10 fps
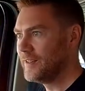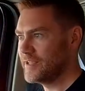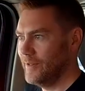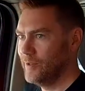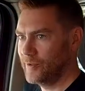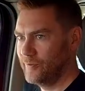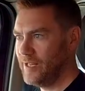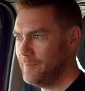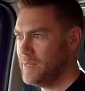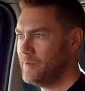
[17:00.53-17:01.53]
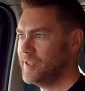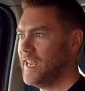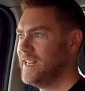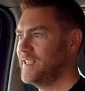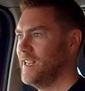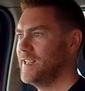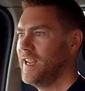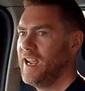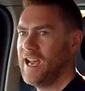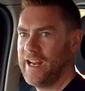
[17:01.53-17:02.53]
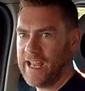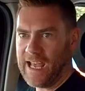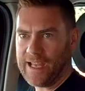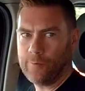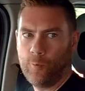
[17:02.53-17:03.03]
so it looked really mutated, and it had